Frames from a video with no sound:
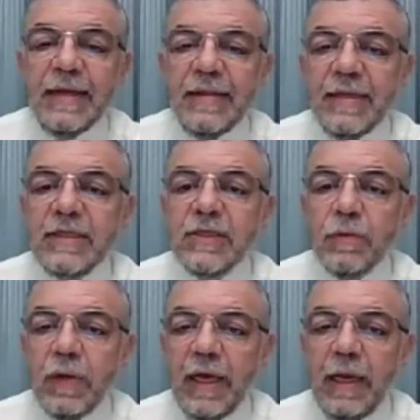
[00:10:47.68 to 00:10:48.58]
this
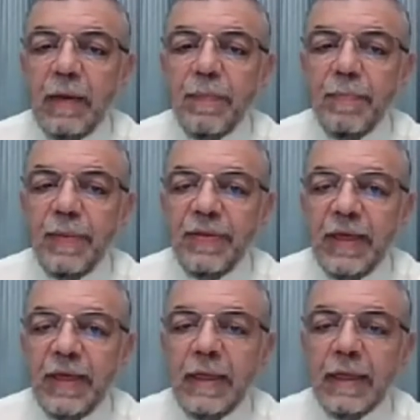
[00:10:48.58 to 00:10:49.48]
will help
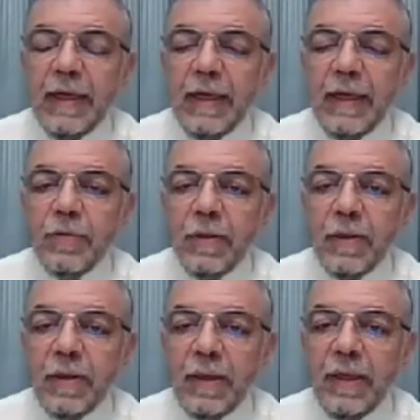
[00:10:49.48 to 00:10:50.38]
maintaining and
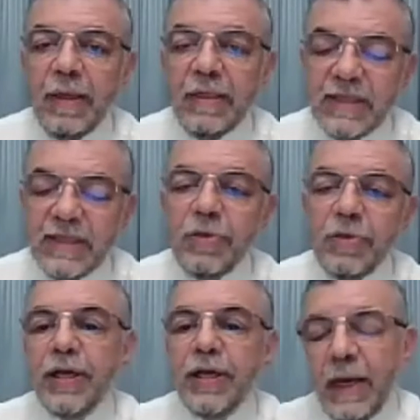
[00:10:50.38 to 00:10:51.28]

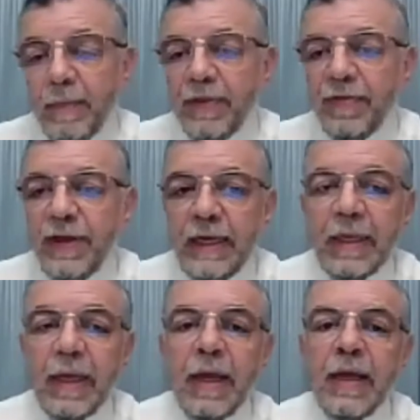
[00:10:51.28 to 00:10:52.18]
establishing and
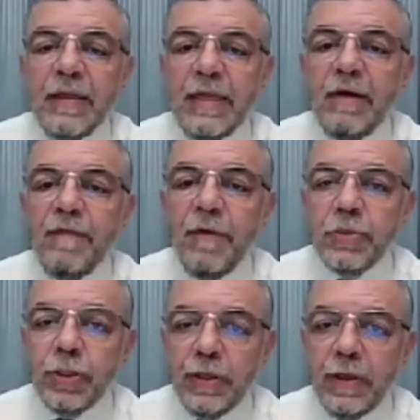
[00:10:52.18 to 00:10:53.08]
maintaining the
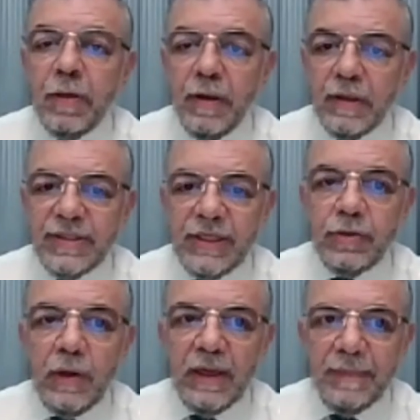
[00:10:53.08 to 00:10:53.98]
functional
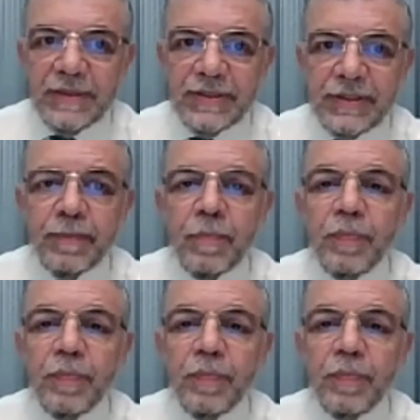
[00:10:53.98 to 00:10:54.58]
residual capacity.